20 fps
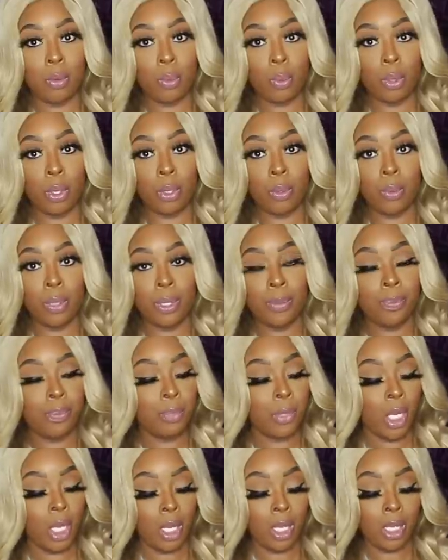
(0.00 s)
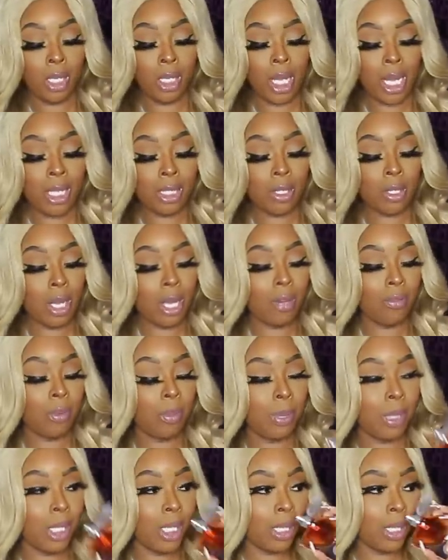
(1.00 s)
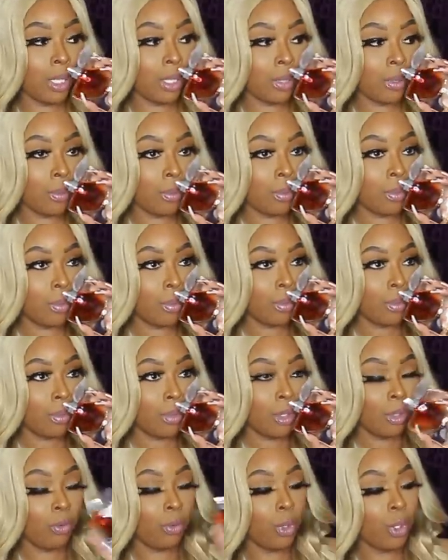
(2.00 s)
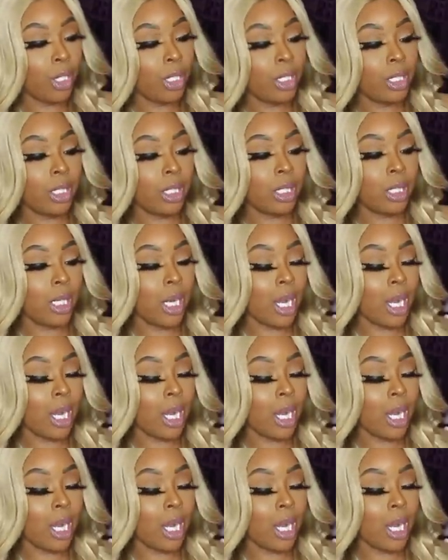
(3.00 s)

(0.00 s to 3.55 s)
real one you guys know I have a plug 40 60